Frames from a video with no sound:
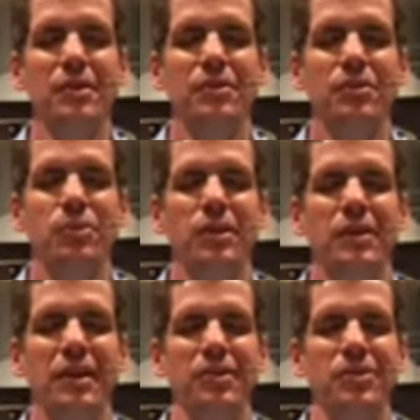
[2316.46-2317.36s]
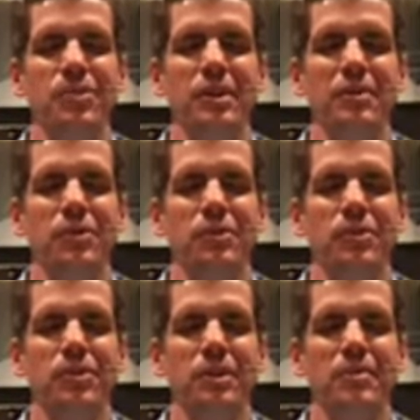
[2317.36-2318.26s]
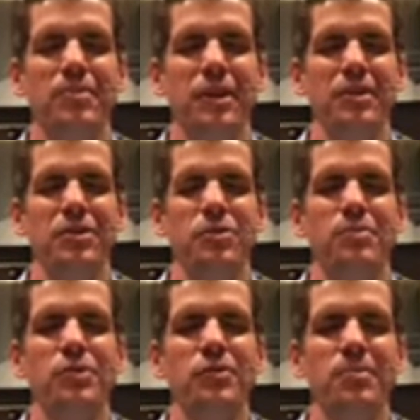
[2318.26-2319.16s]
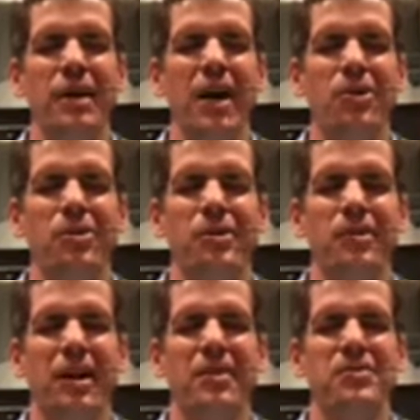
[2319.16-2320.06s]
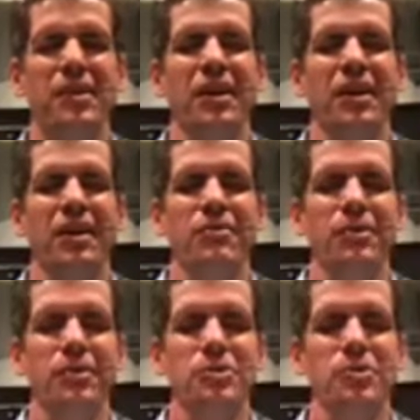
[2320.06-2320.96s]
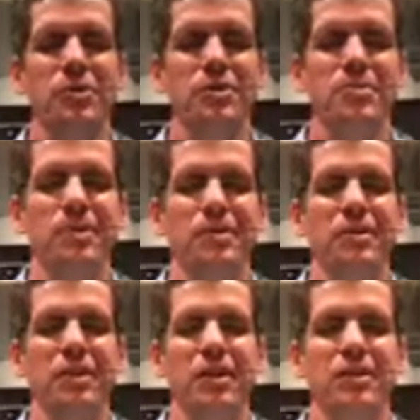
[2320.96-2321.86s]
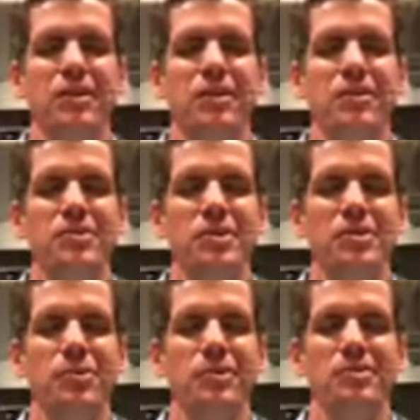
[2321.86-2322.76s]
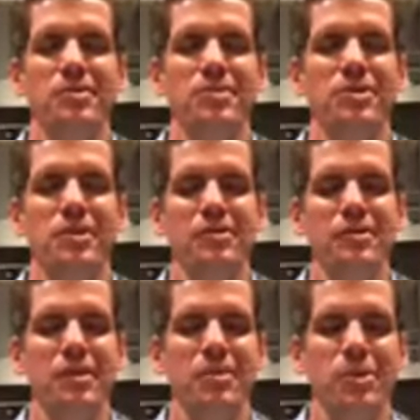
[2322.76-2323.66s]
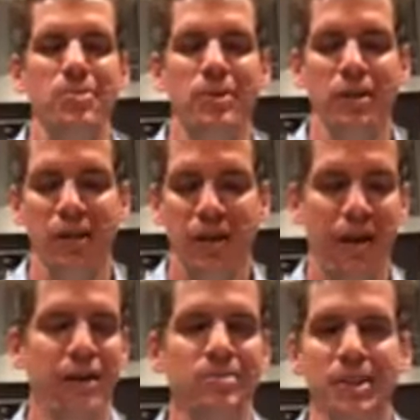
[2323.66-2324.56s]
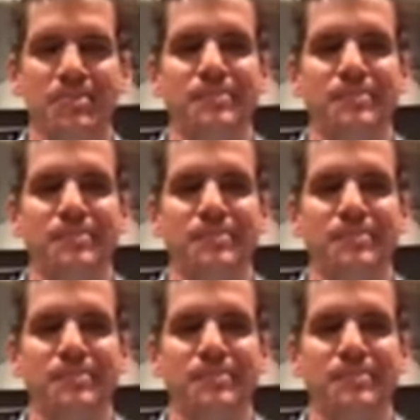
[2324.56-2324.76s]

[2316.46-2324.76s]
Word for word: Lord, we thank you and we give you glory and pray that you would move in power in our lives. Fill us with your spirit. Guard us in your wisdom. In Jesus' name we pray. Amen.